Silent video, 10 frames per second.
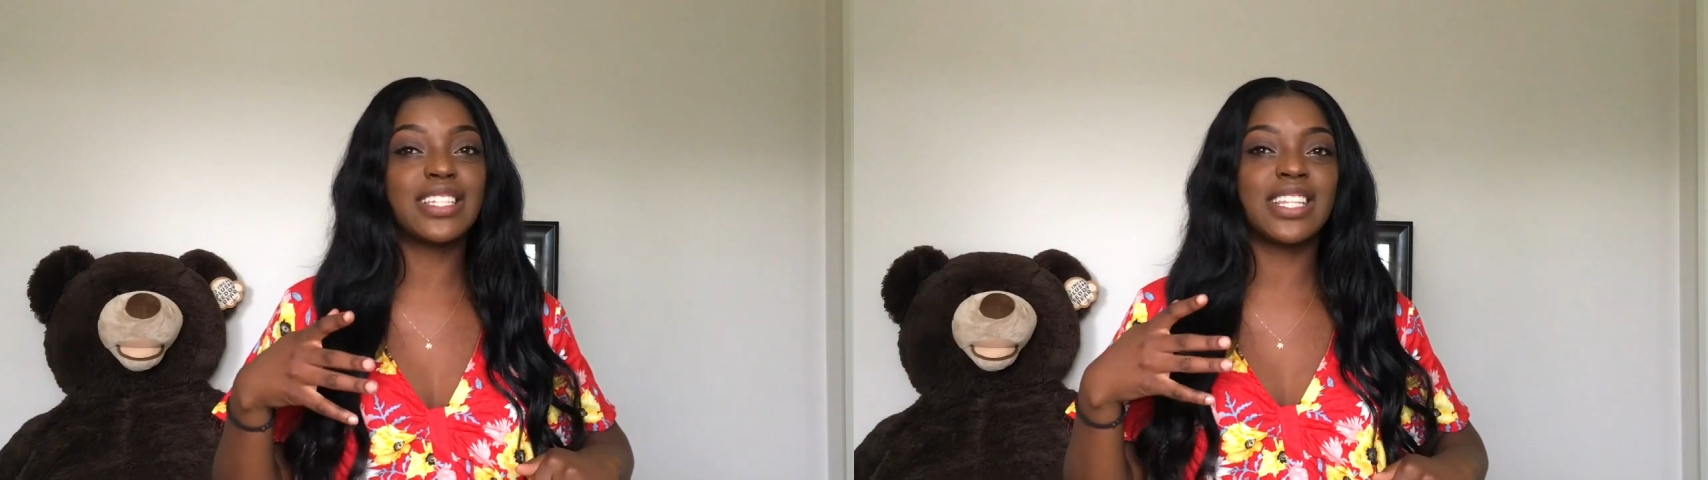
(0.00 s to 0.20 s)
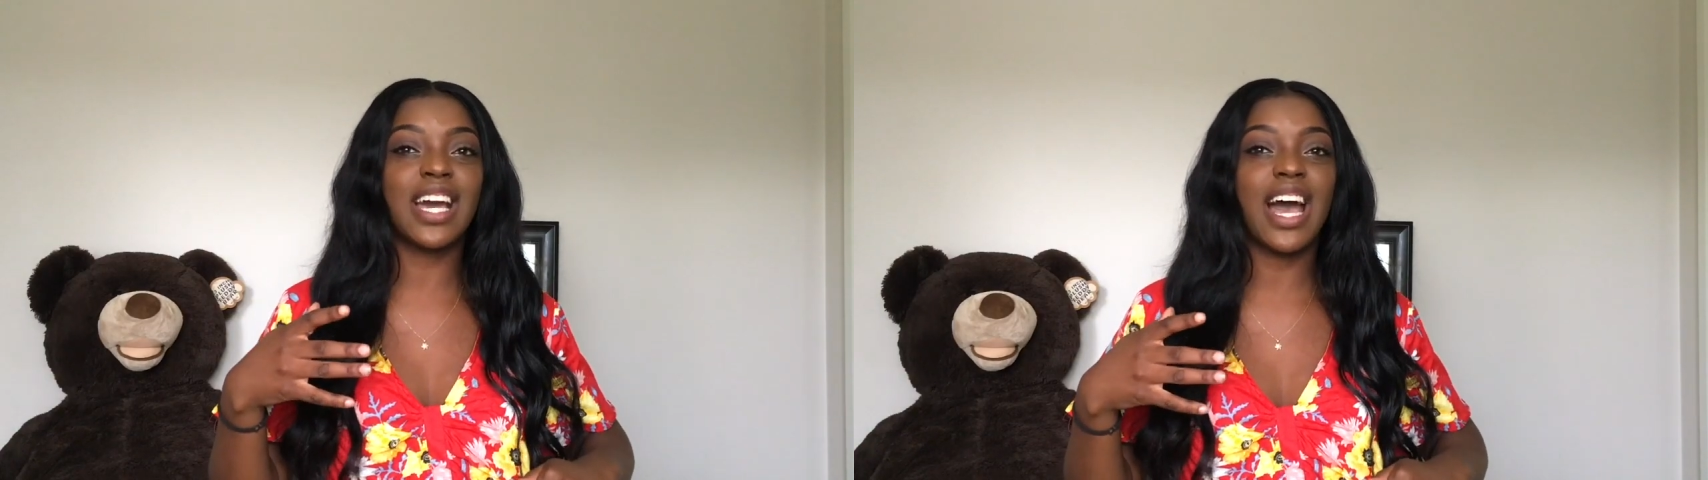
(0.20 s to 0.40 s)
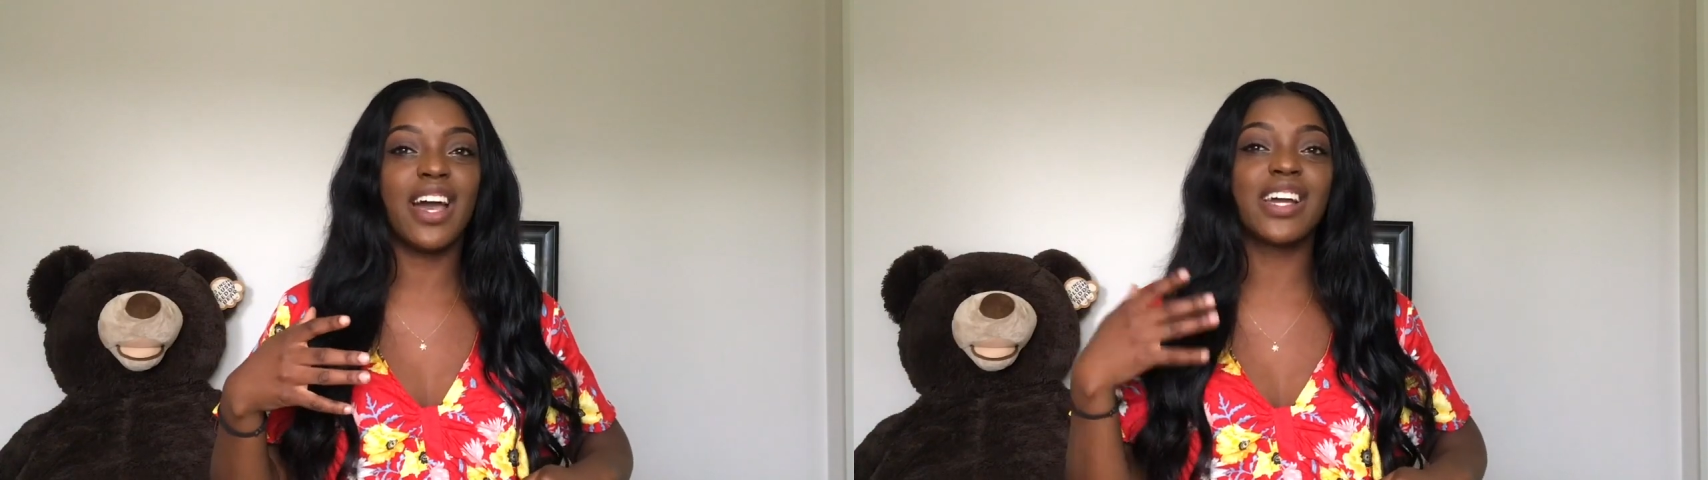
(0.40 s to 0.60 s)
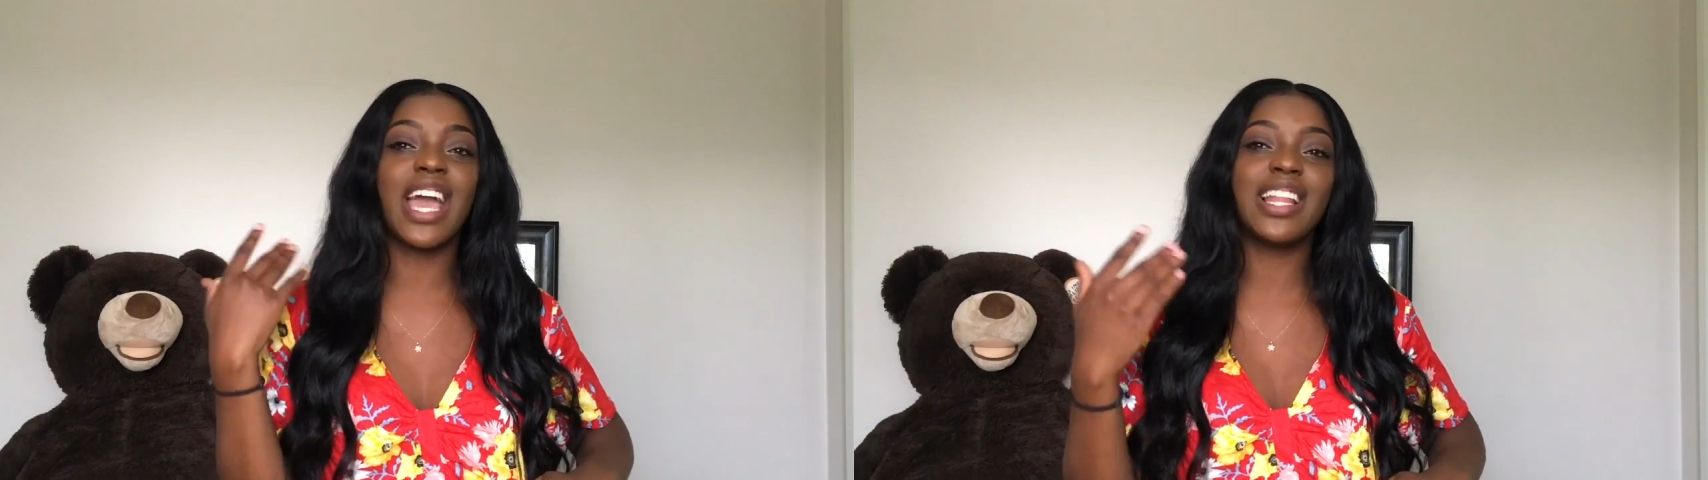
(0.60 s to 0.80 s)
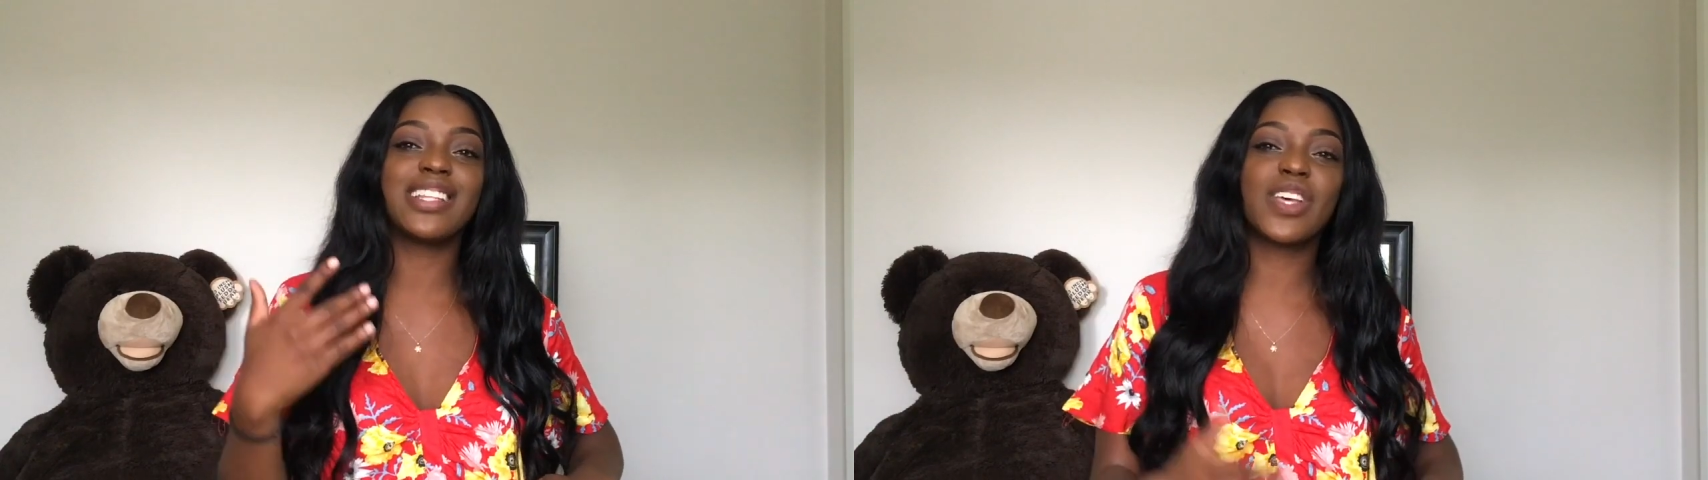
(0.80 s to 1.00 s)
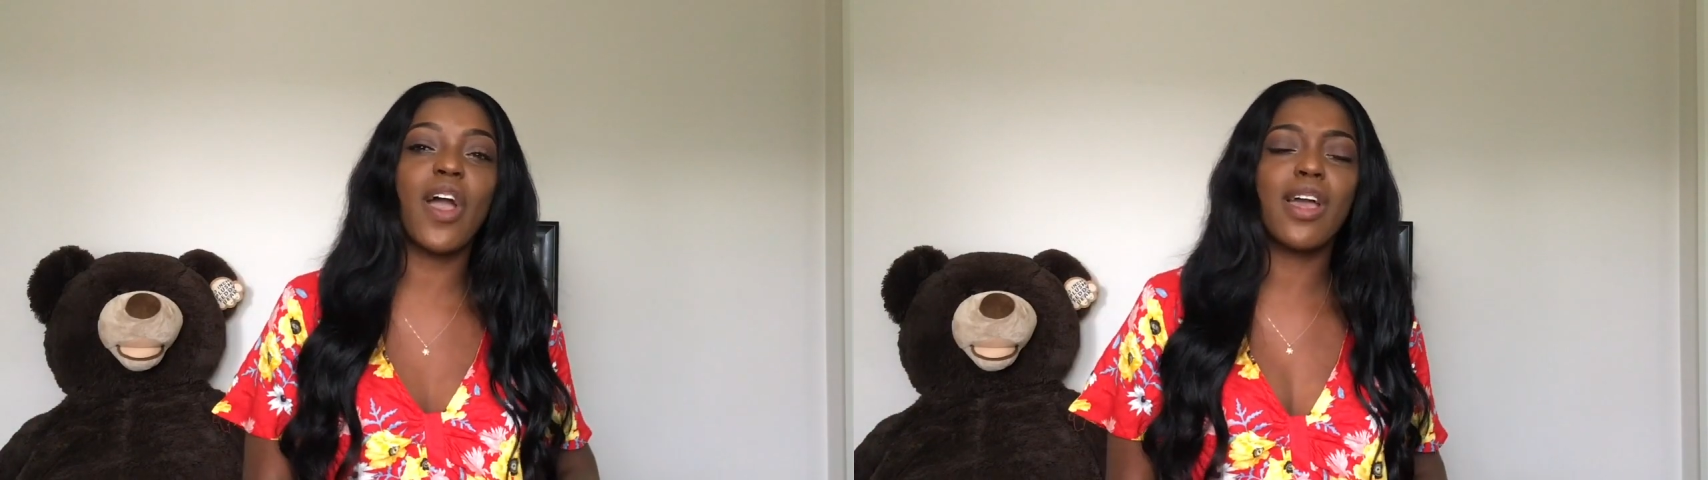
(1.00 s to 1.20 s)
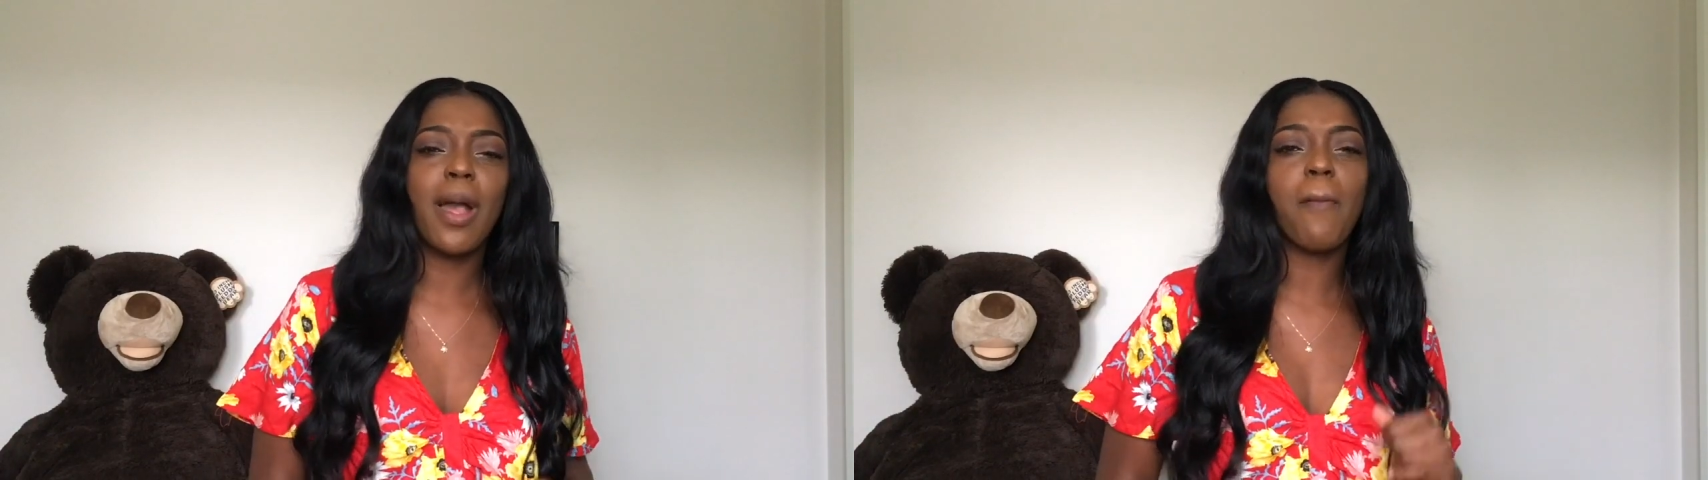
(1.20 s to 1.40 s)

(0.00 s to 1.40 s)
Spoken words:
to the guy, okay, let's go.